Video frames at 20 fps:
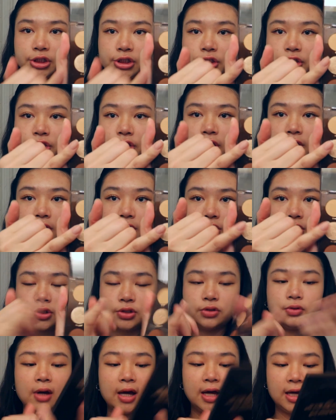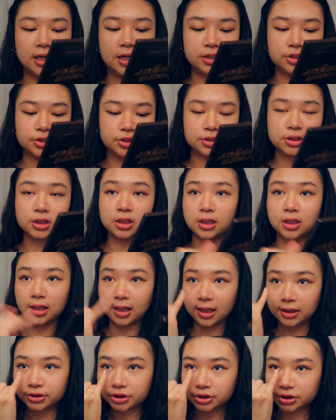Ginger to add just an
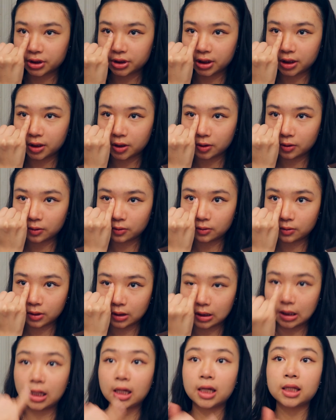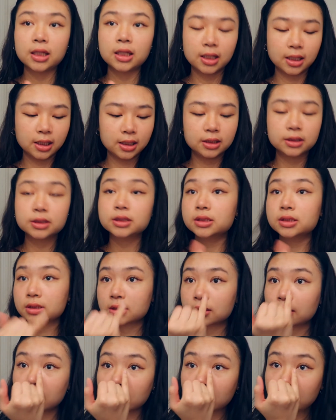extra inner corner
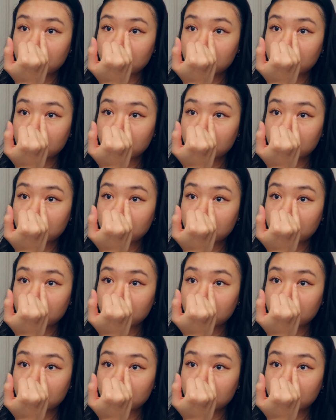highlight.